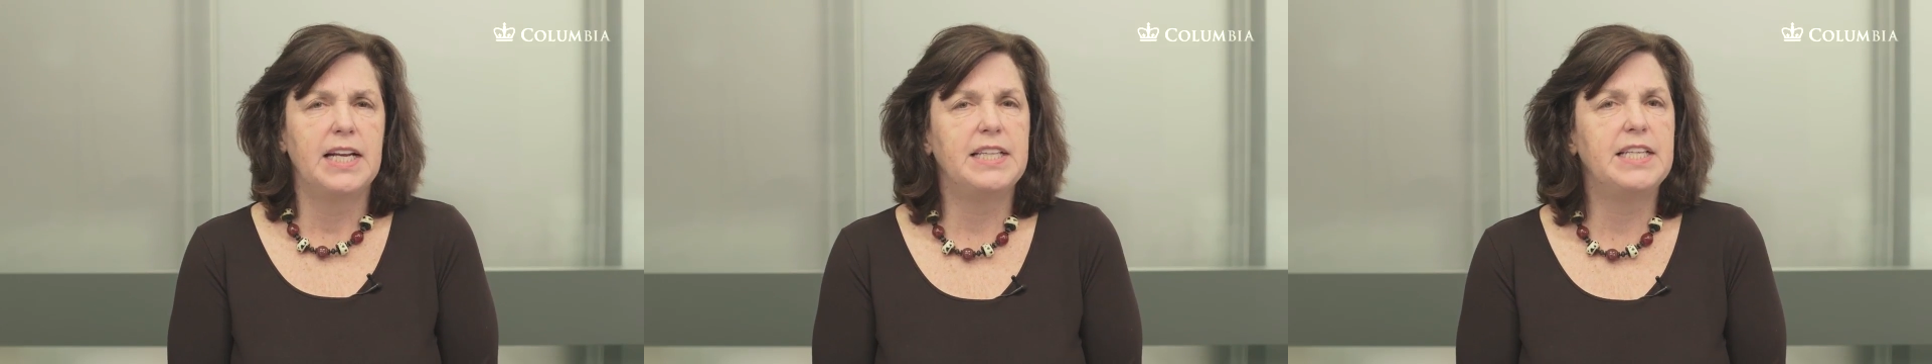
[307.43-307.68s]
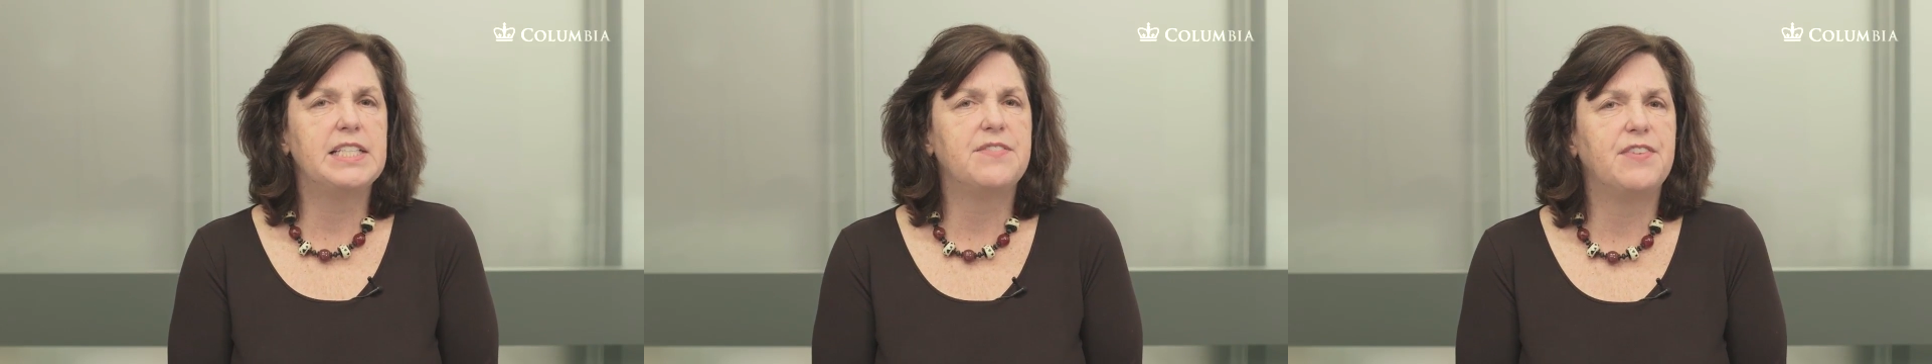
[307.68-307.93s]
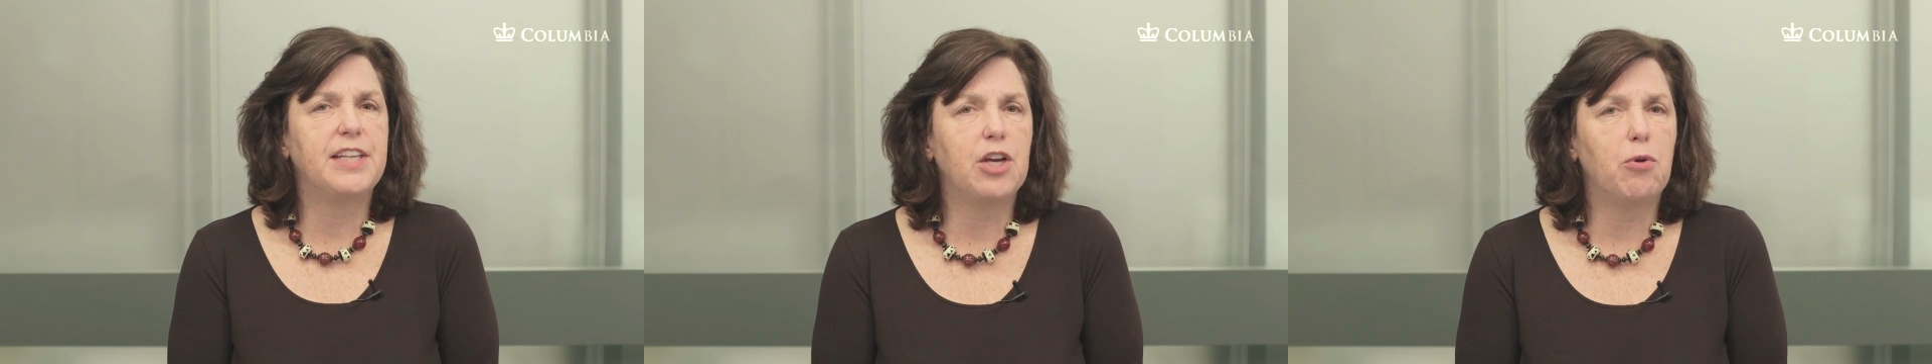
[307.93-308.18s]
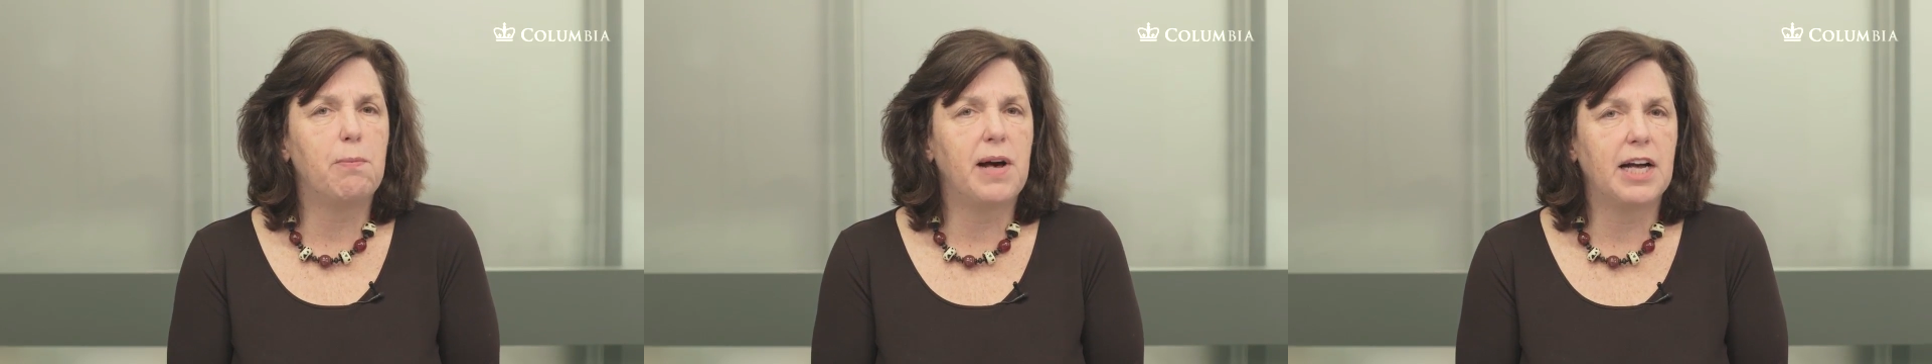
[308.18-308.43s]
In these
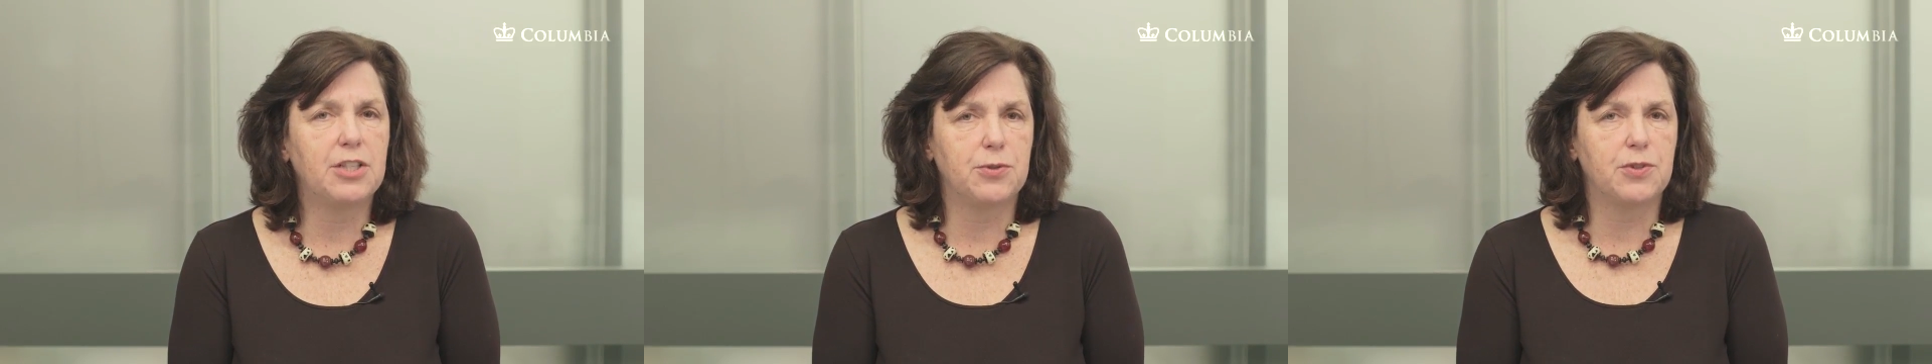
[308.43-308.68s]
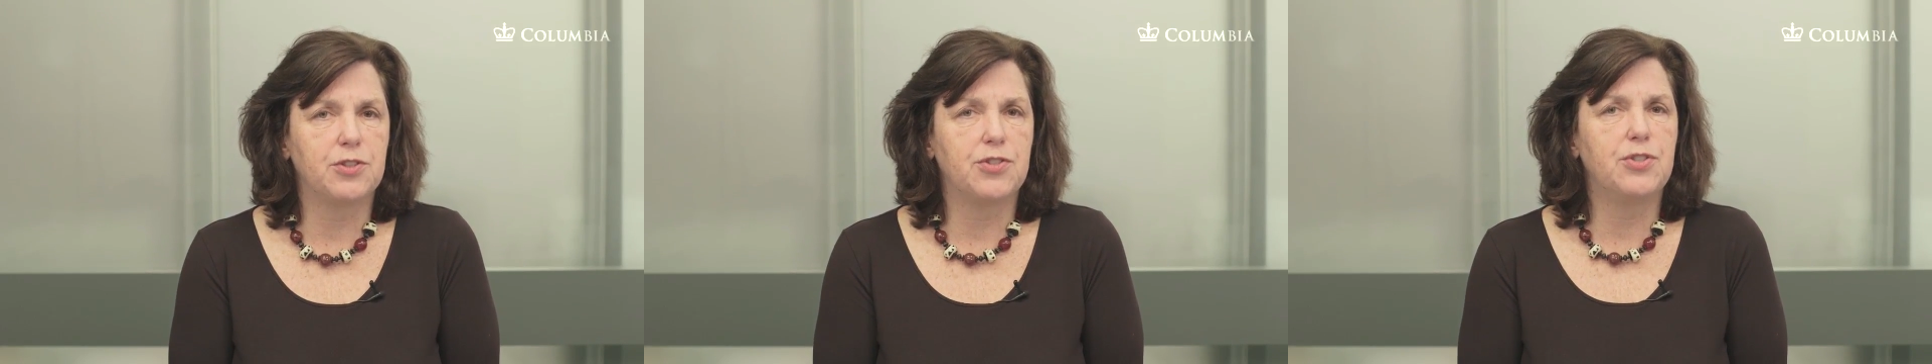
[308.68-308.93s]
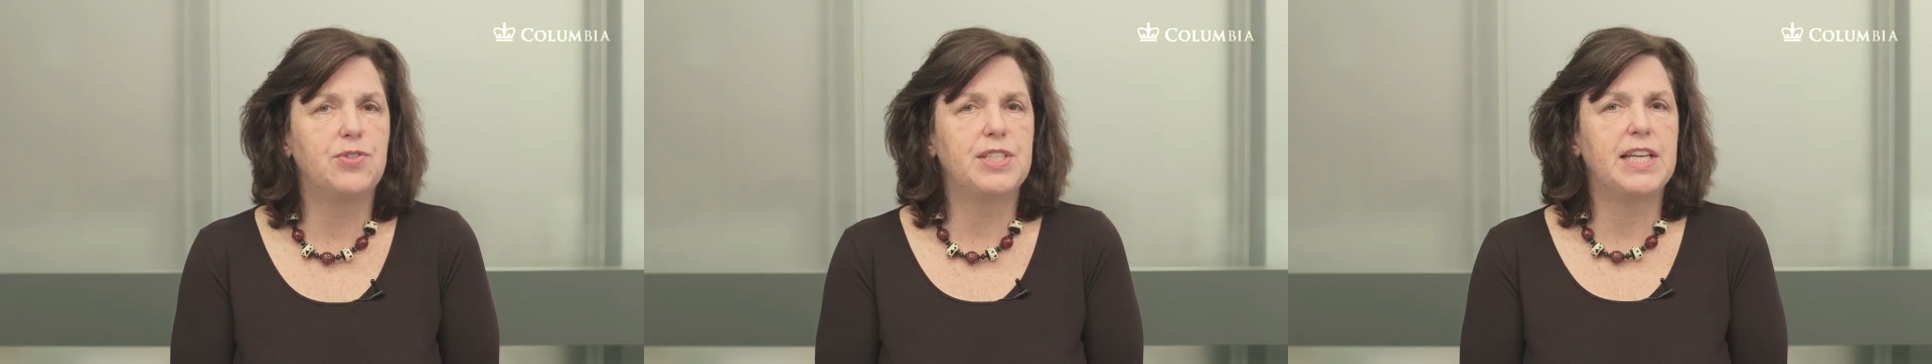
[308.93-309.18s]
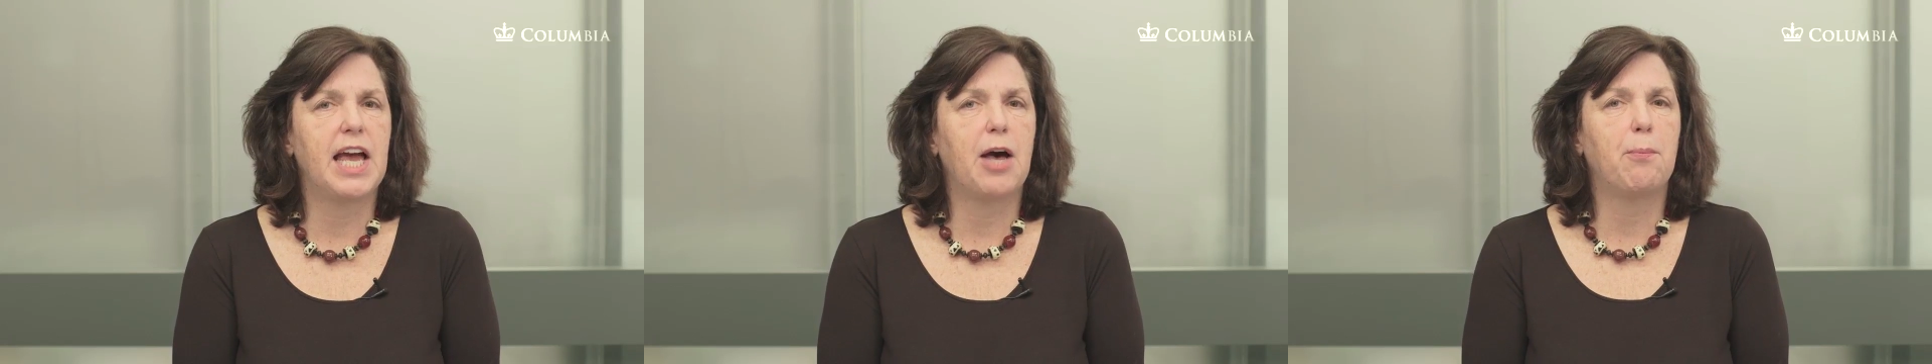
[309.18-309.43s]
video modules, you
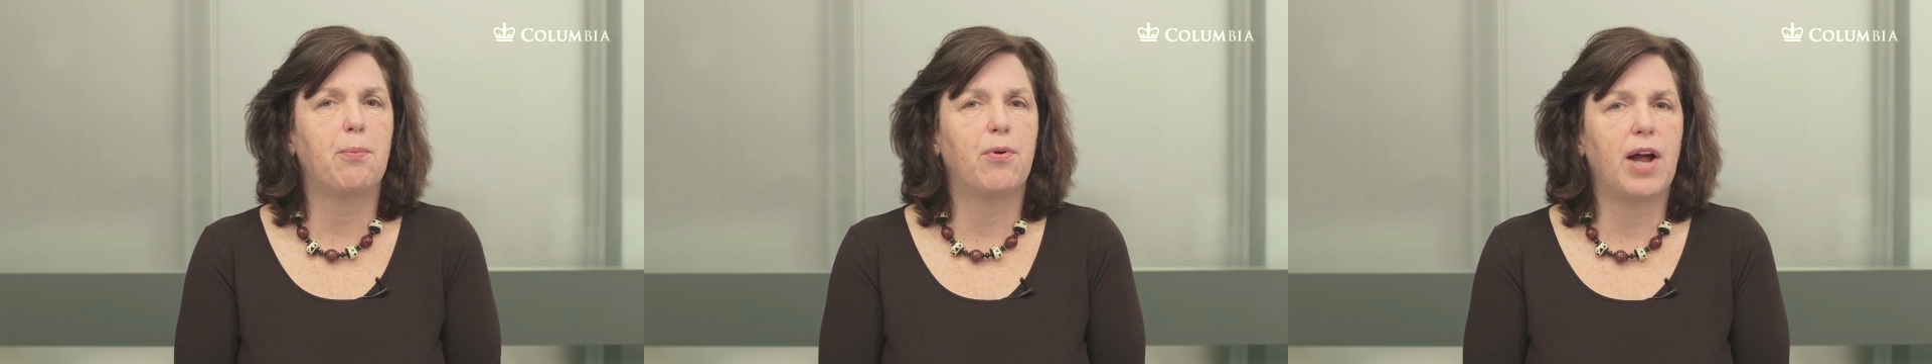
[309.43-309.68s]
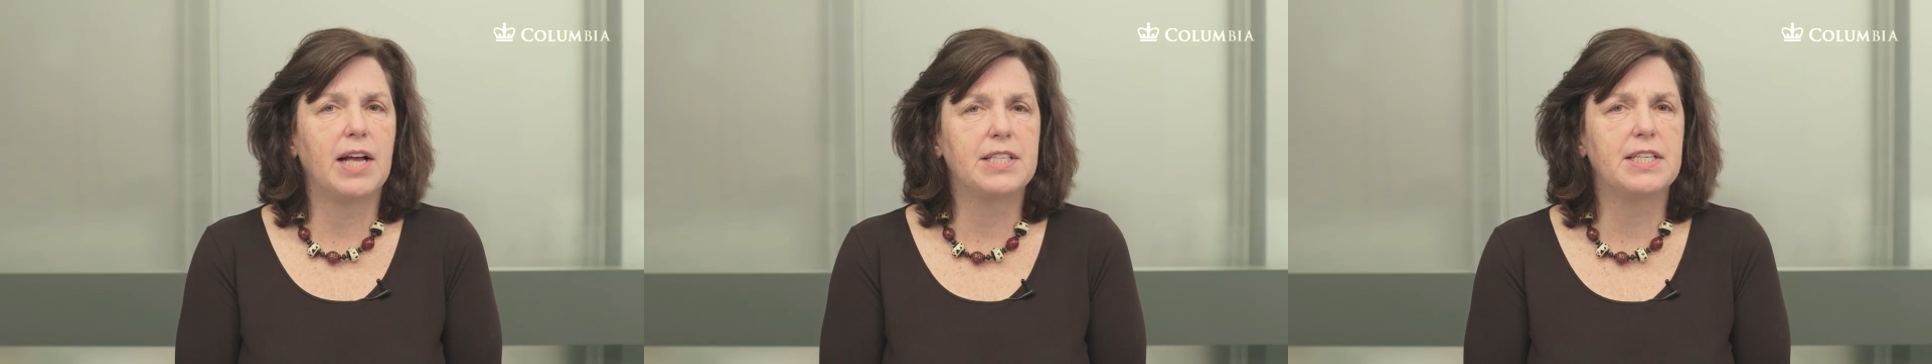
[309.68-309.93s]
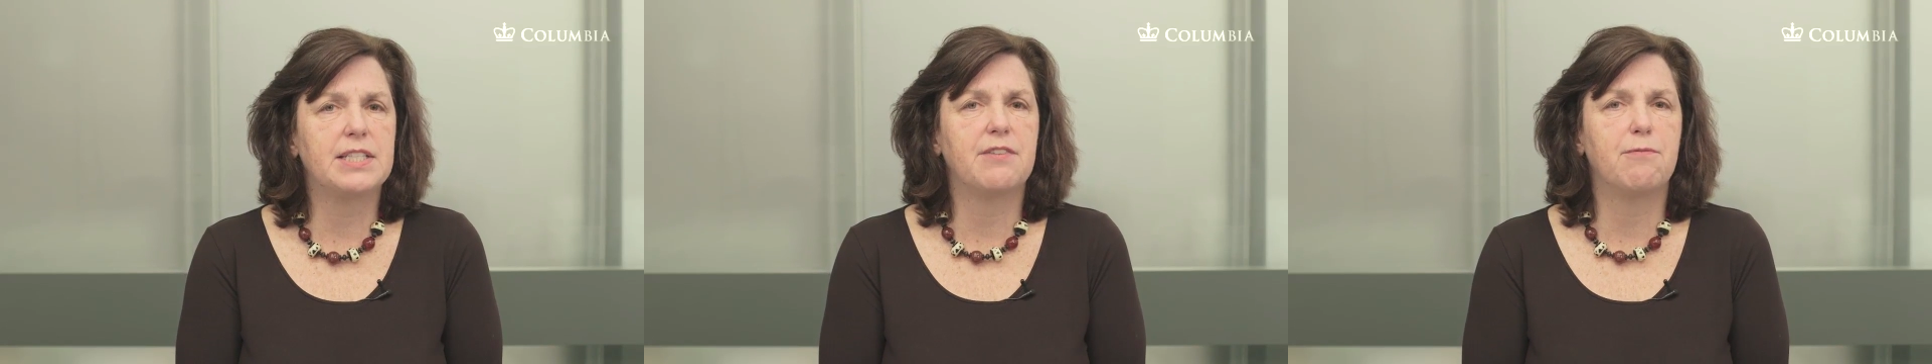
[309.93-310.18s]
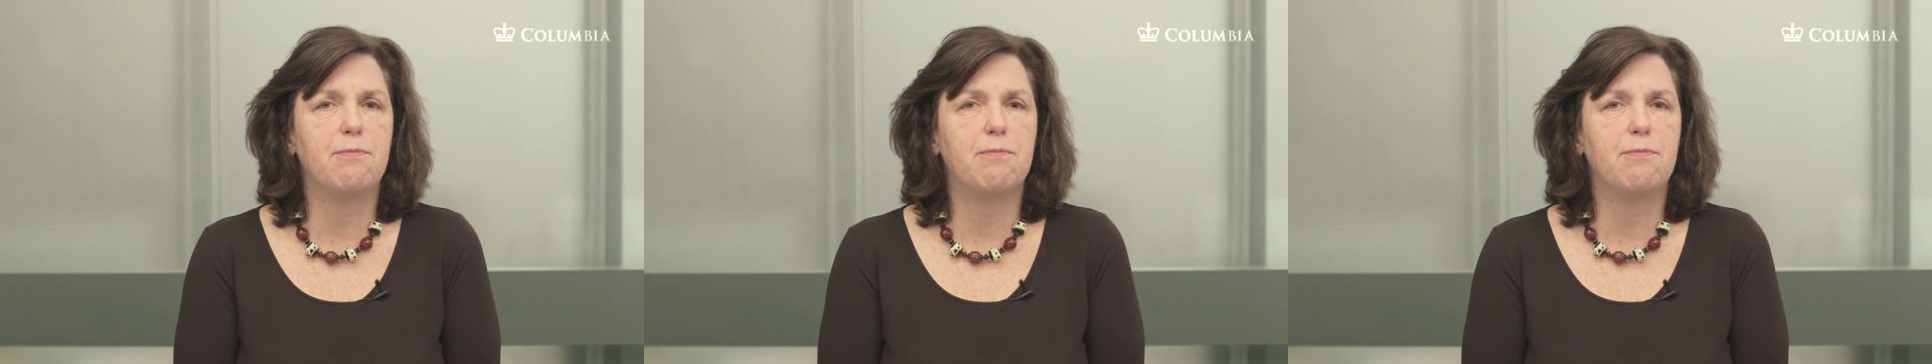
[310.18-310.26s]
see how process of